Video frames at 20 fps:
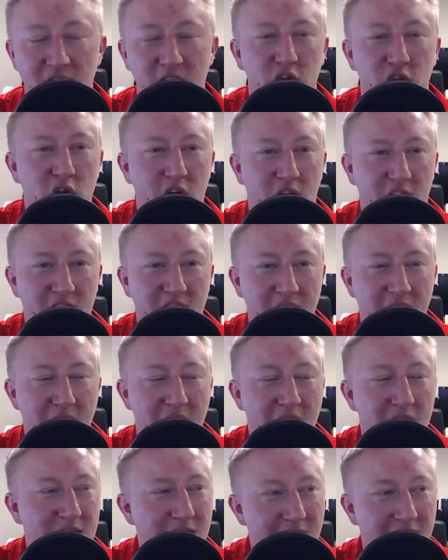You got
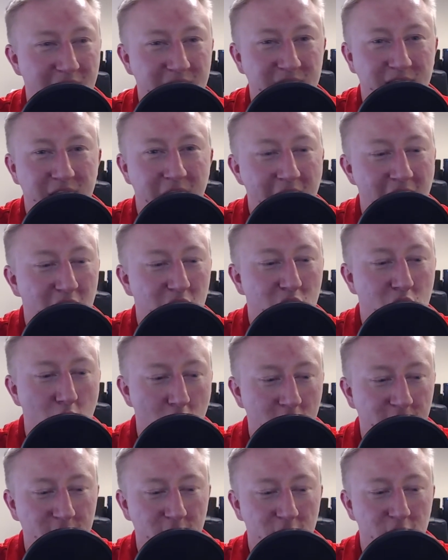a guy like Kyle
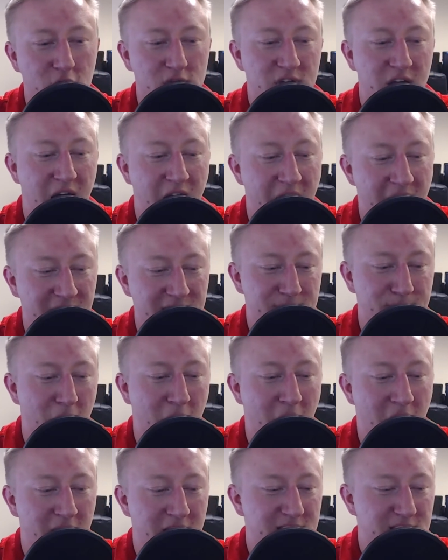Korver, whose hot
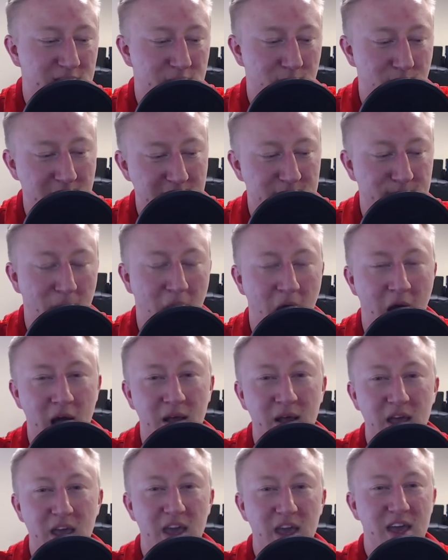spot, his sweet spot,
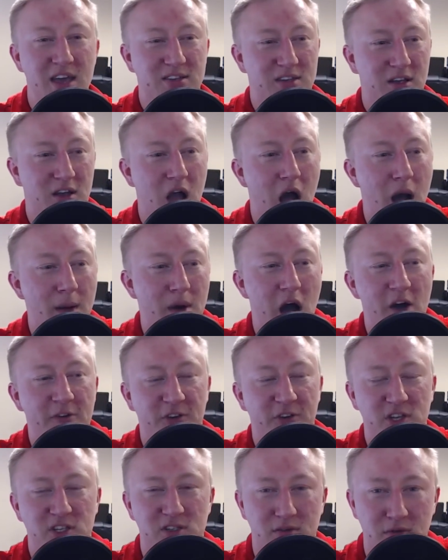is to come off
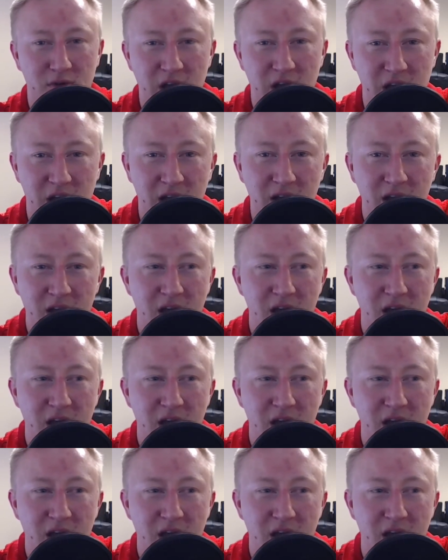a screen